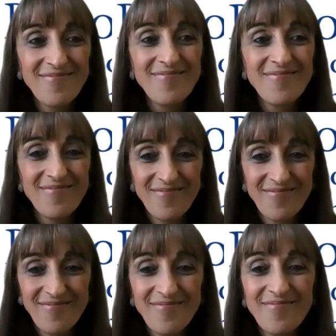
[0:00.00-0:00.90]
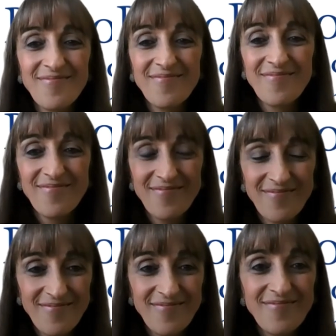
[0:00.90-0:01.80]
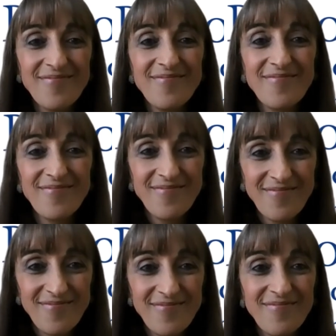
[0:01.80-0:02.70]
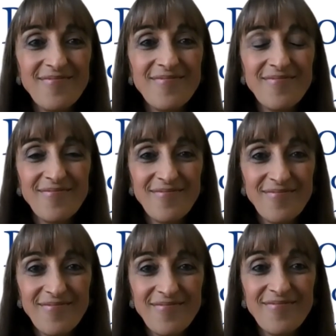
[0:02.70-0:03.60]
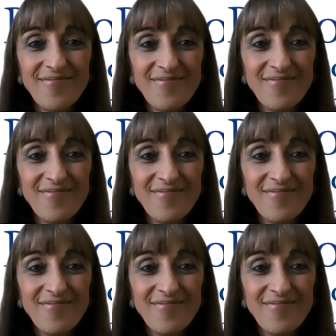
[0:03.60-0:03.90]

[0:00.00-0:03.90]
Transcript: No words are spoken by the person on screen.